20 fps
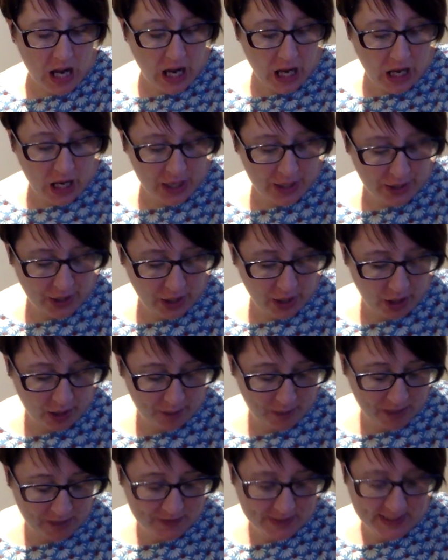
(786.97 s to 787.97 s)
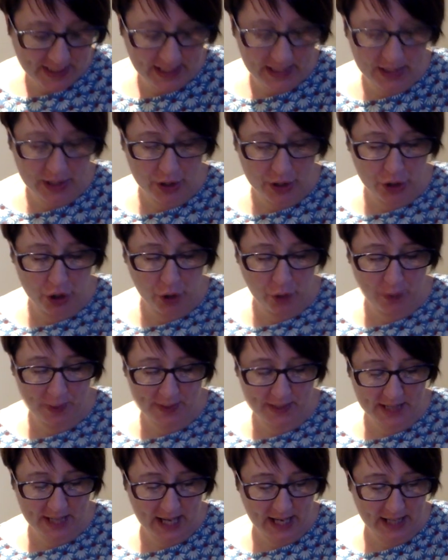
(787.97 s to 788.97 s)
And I've seen new with
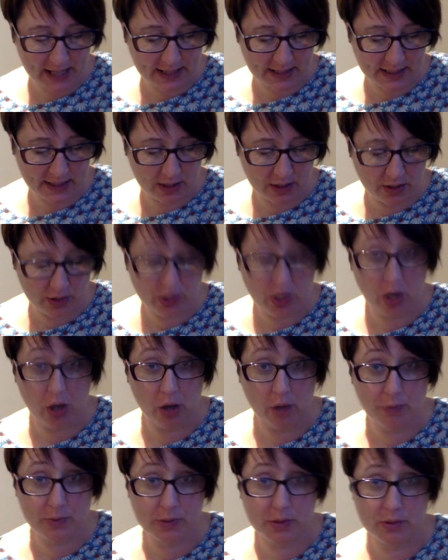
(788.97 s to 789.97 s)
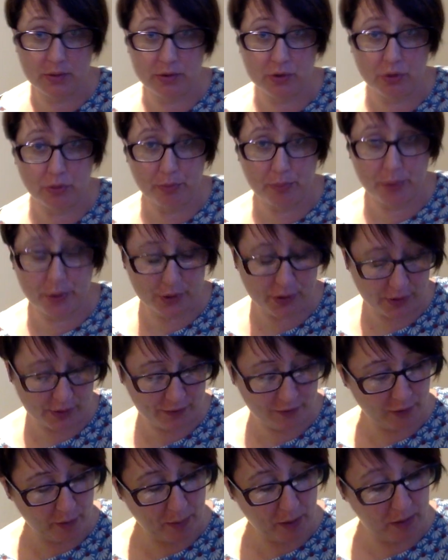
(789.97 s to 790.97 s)
tags, tops and jumpers
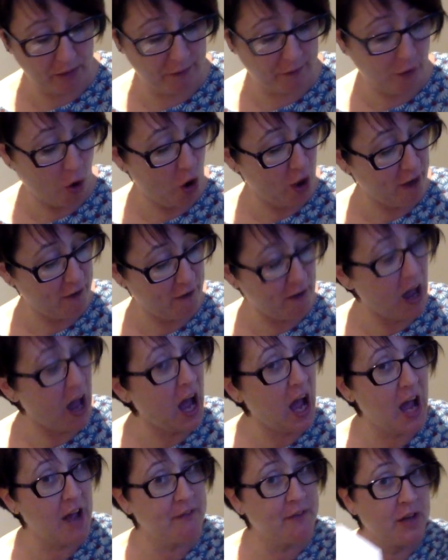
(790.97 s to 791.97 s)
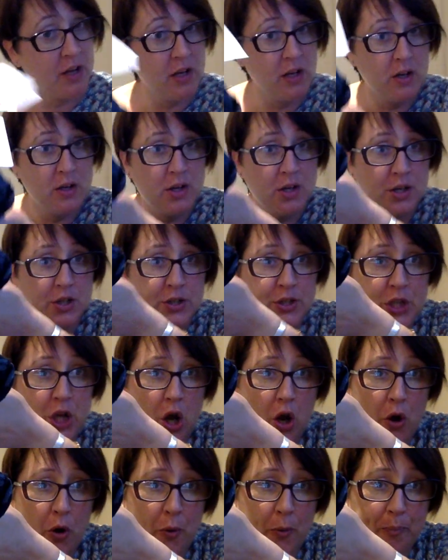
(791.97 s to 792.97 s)
for about 45.
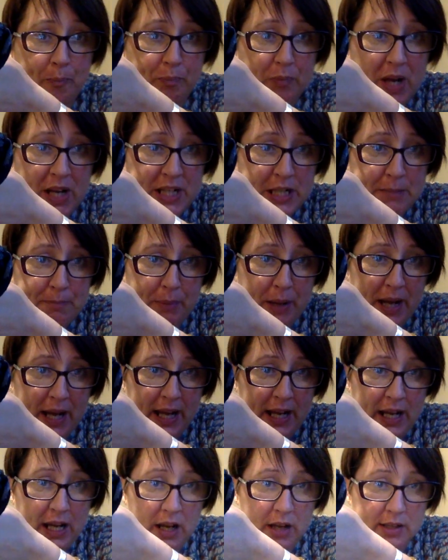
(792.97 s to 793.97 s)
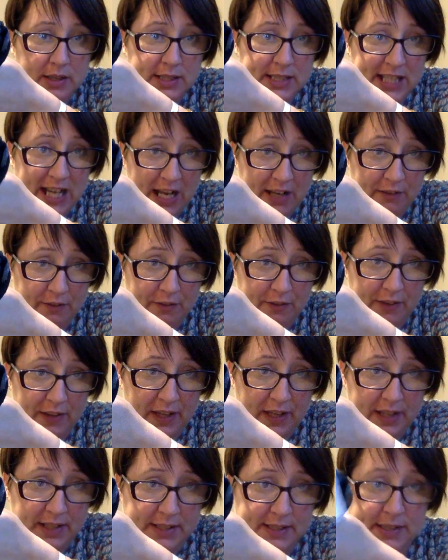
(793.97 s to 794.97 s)
So I did pay 10 for
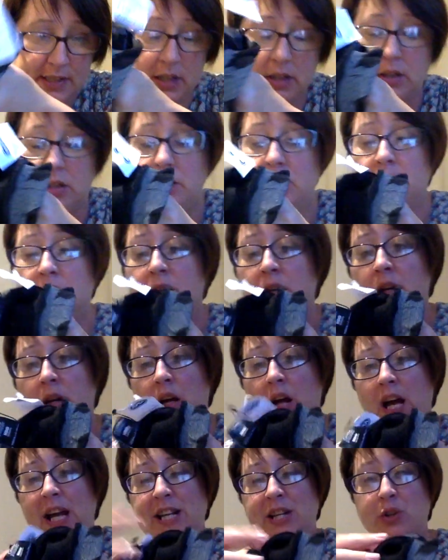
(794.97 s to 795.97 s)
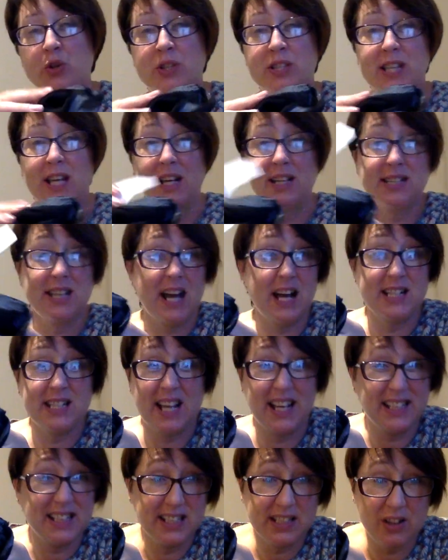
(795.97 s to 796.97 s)
this. It does say a size
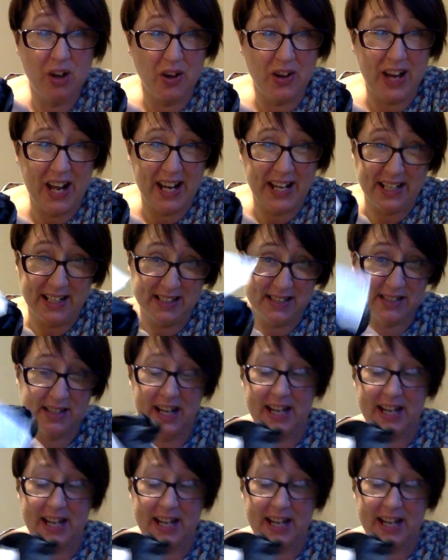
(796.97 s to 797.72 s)
8, it's not an 8.